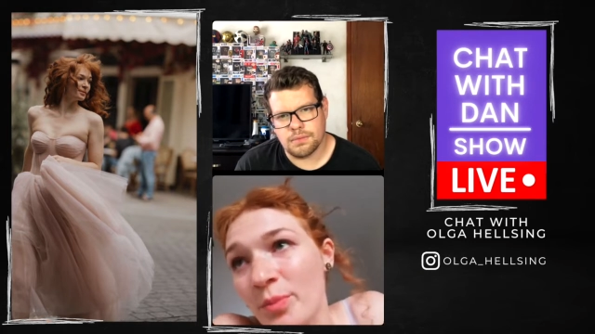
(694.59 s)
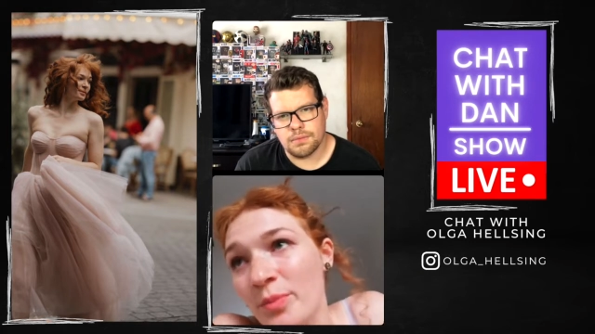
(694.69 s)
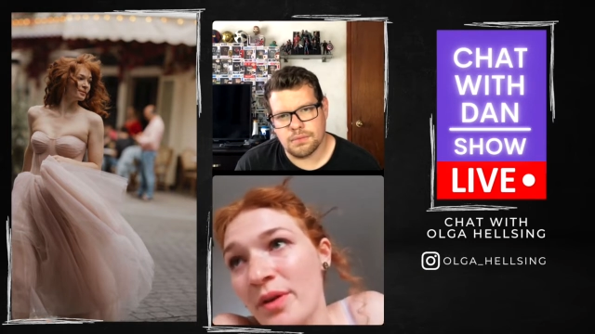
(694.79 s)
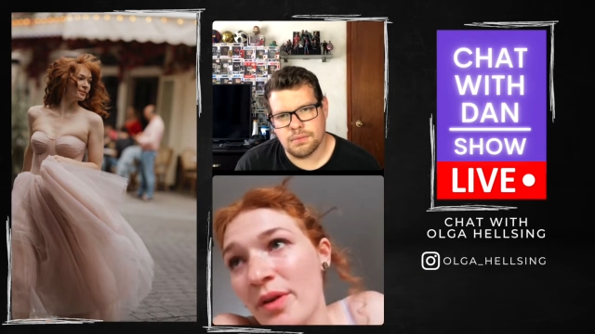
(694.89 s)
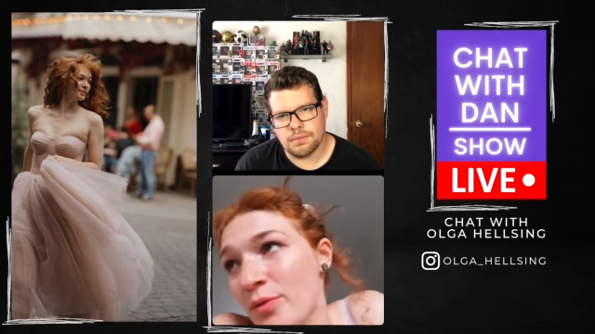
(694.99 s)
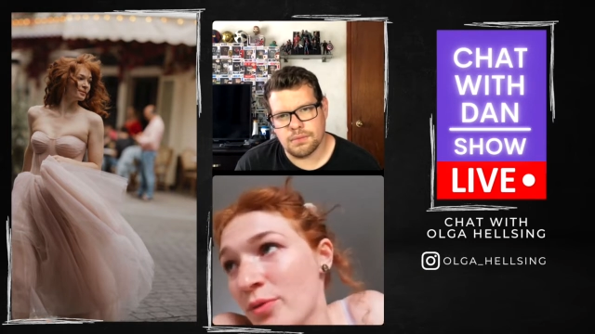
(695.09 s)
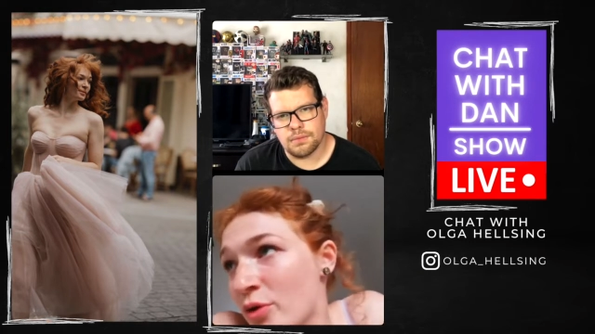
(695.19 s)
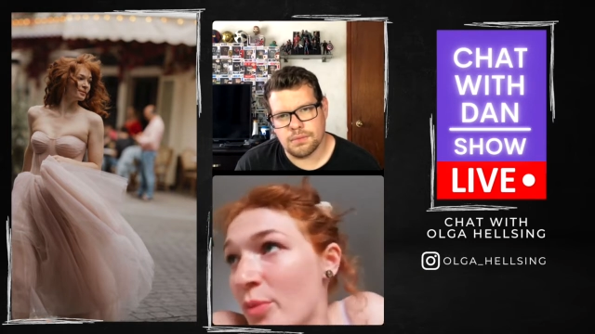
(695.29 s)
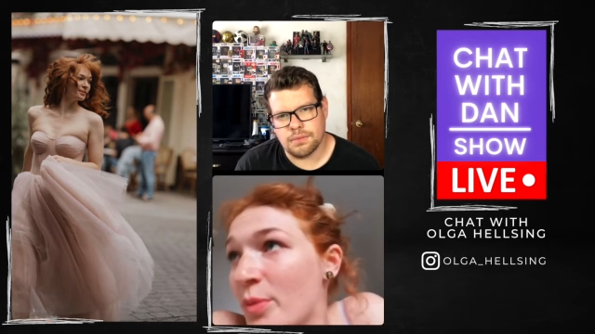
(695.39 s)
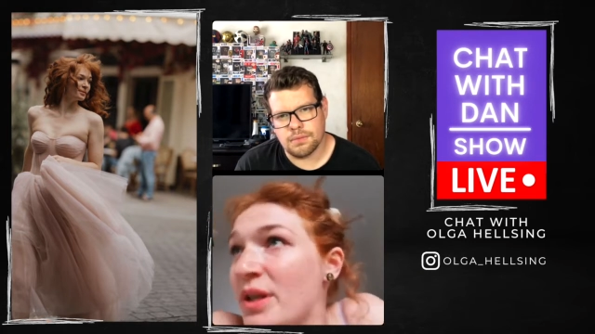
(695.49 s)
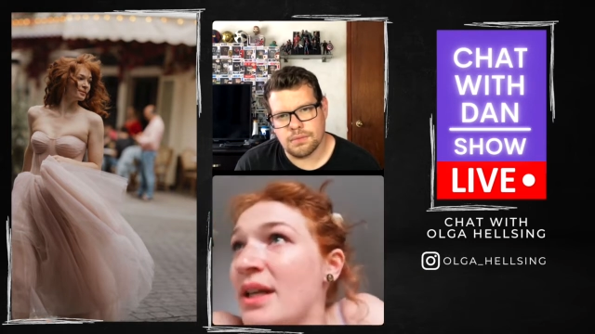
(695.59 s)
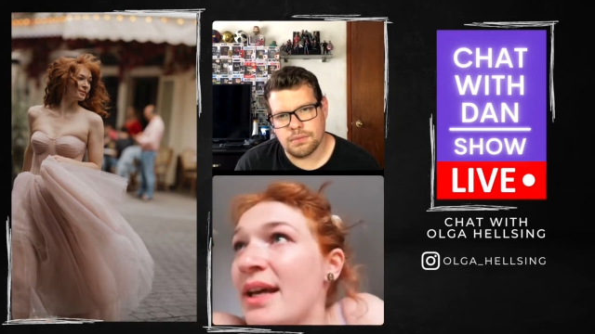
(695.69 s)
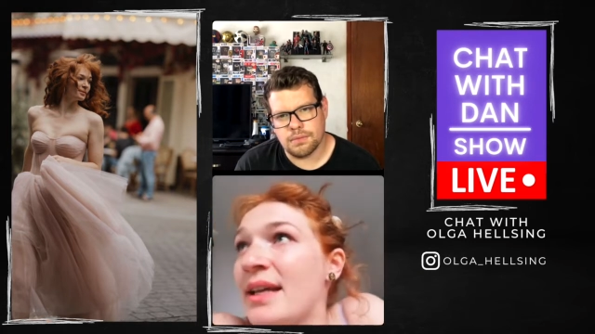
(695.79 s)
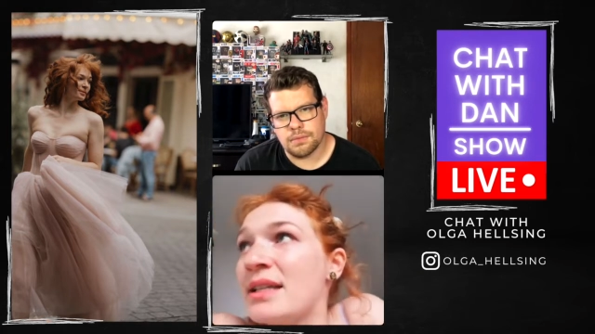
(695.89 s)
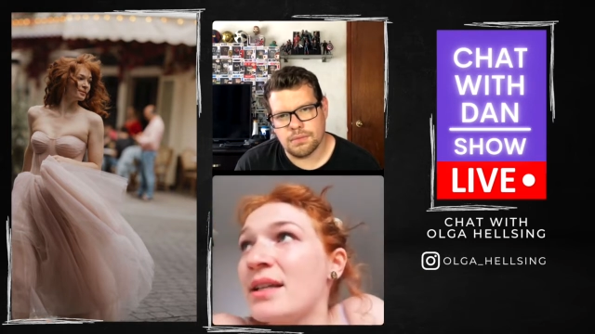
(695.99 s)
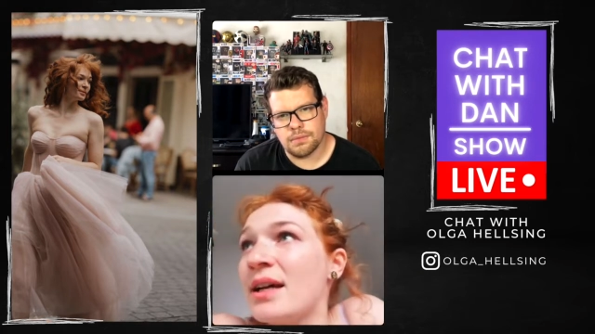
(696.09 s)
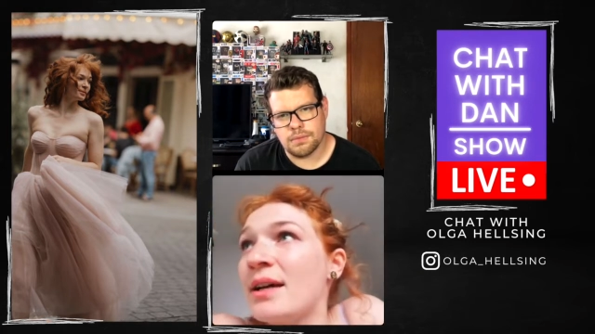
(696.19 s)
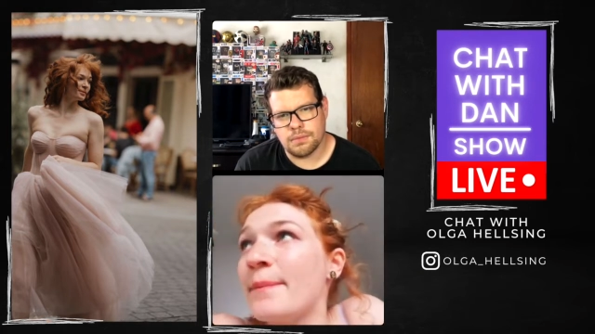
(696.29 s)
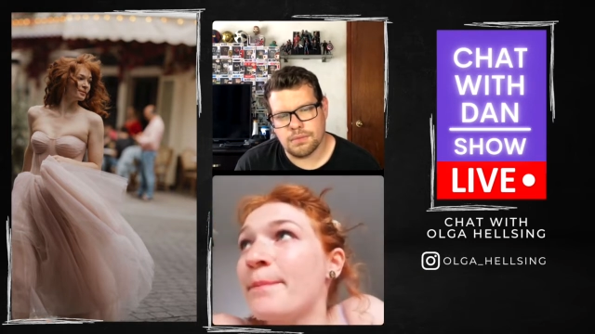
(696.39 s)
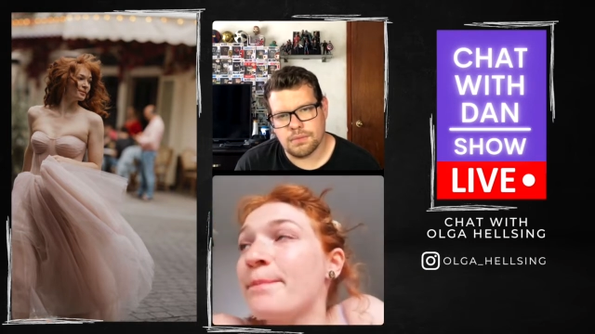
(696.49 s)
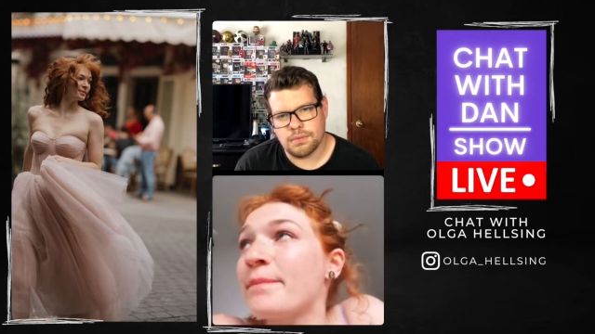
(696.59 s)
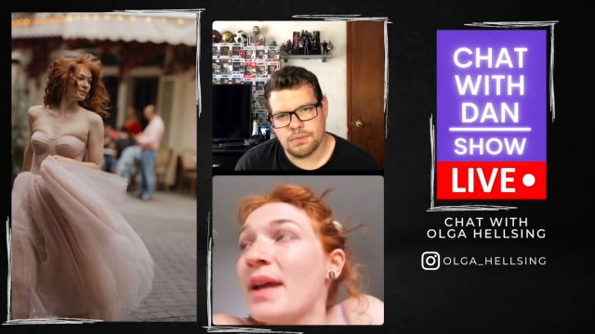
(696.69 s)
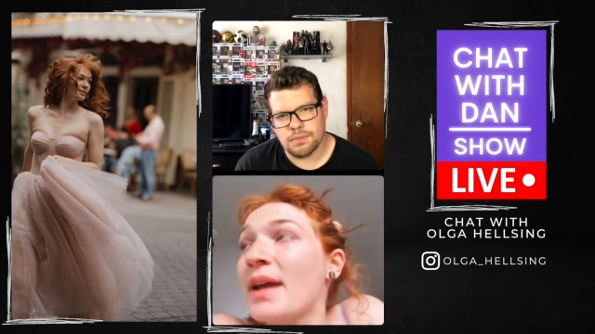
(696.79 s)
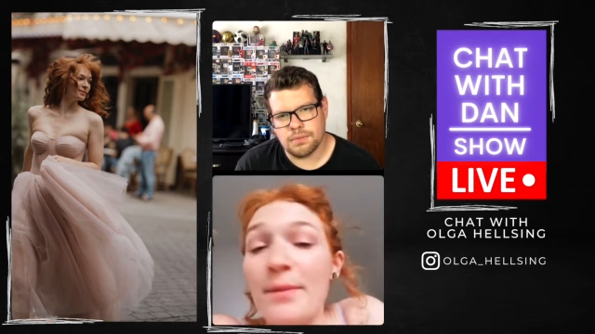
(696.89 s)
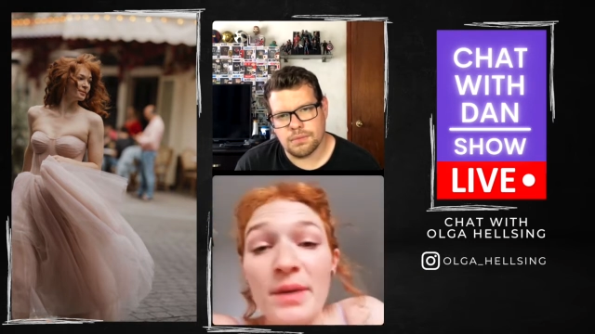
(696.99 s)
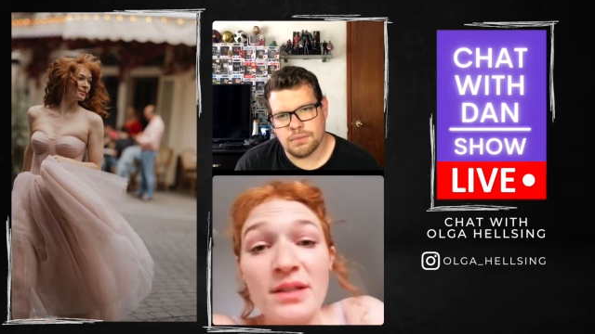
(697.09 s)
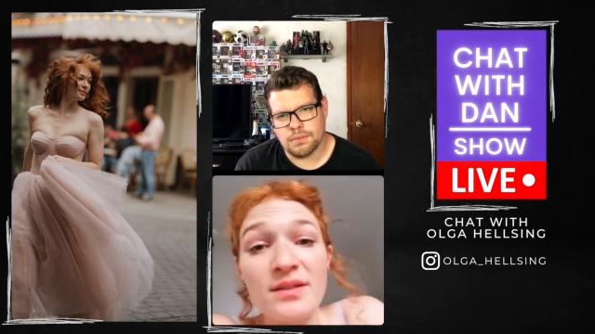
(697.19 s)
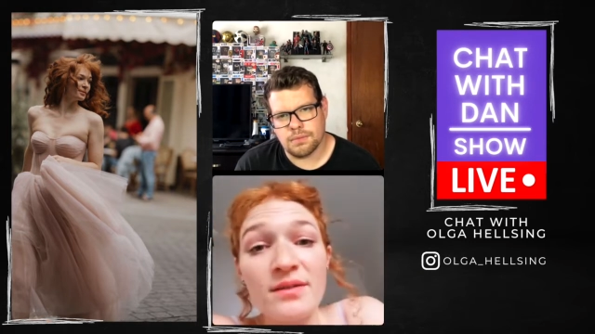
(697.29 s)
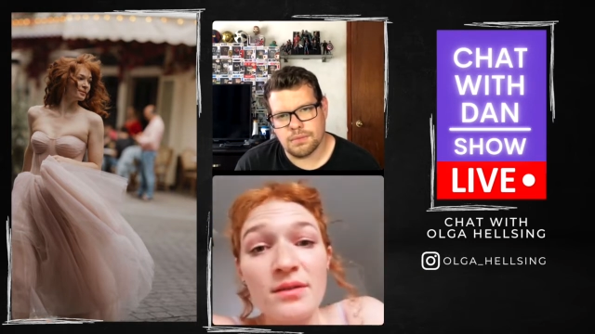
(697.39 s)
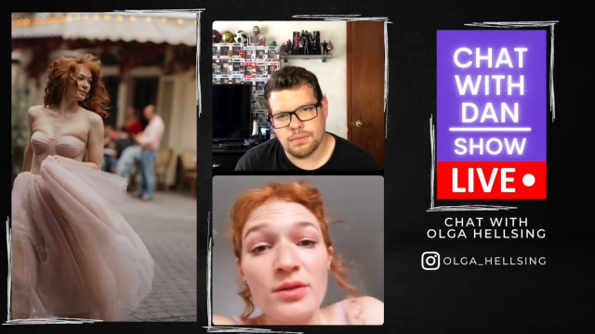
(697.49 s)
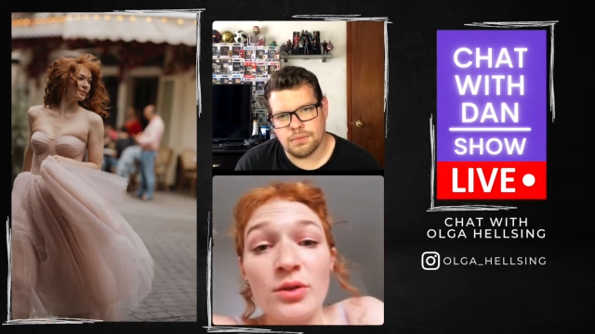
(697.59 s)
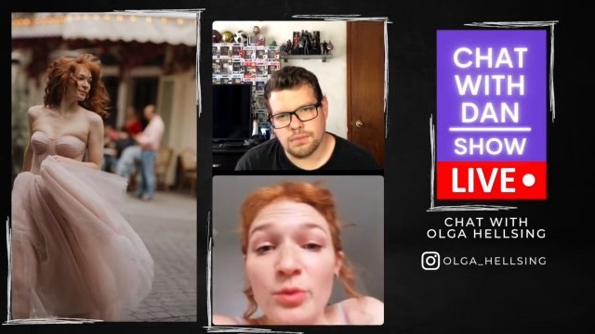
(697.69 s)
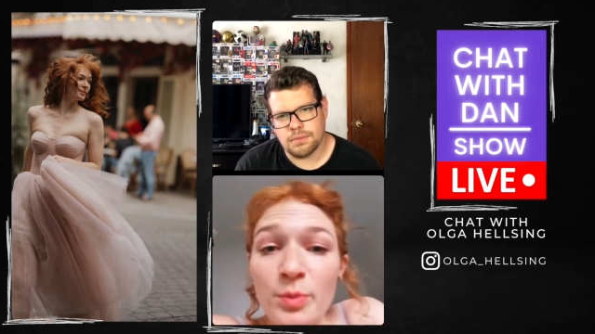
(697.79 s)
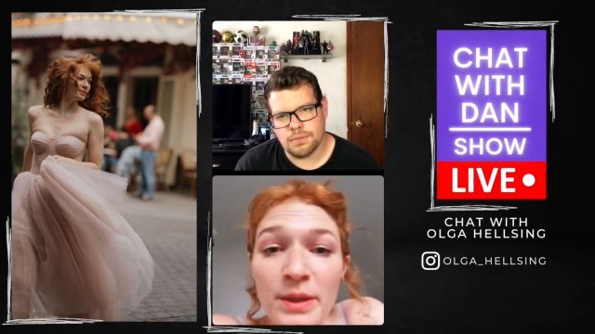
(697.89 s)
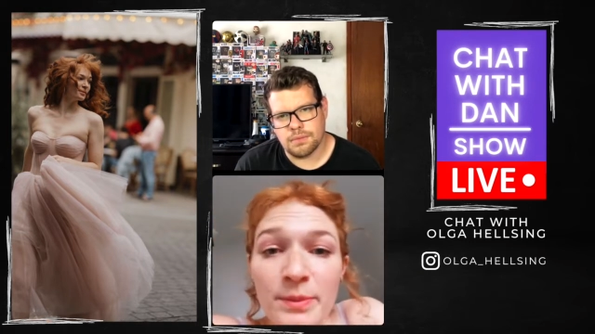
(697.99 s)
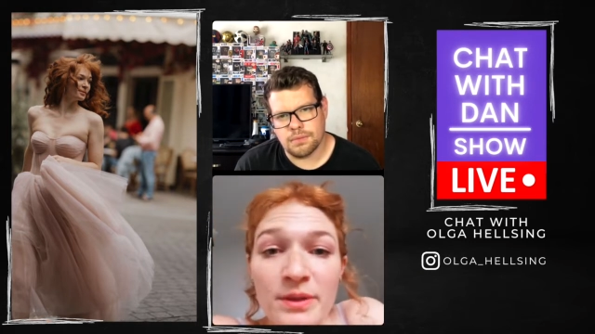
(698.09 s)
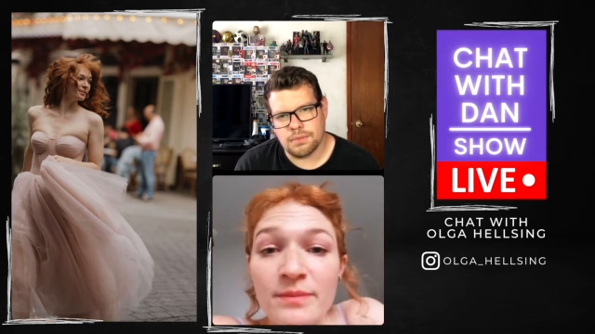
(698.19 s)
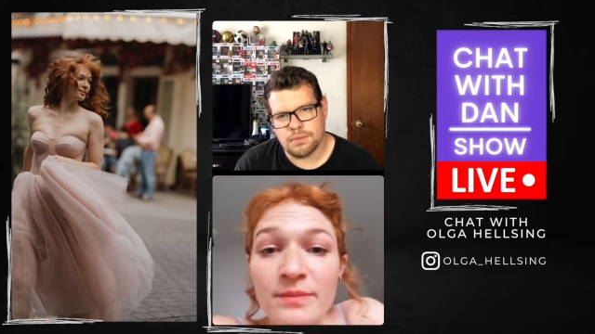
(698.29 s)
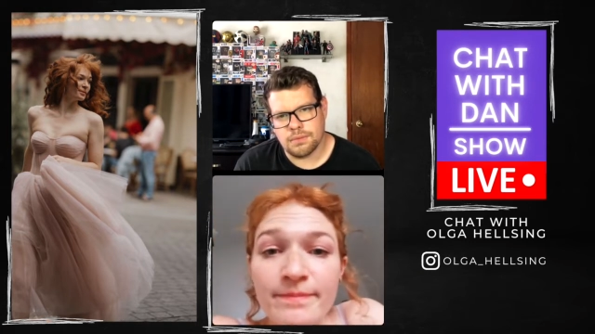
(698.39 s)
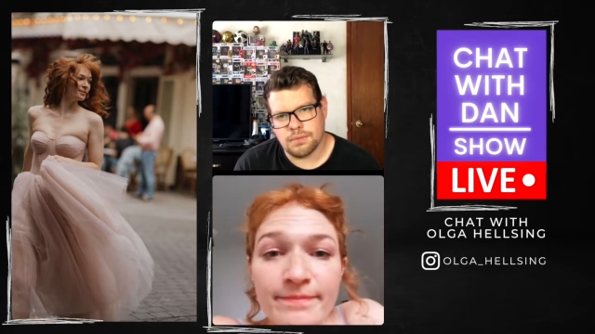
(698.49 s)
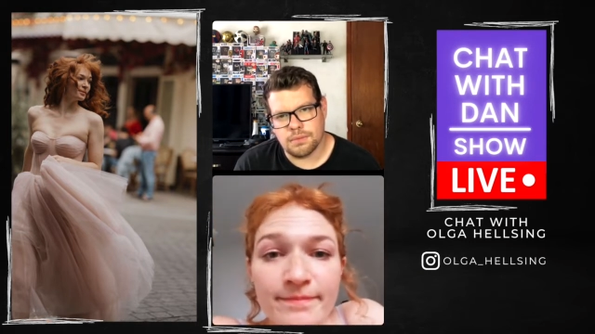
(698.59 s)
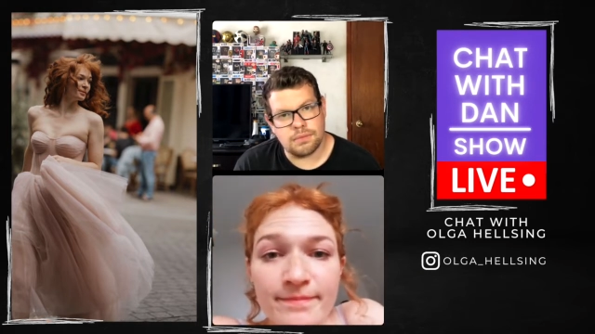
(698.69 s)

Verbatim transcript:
Speaker 1: through Germany, and um, I met new people.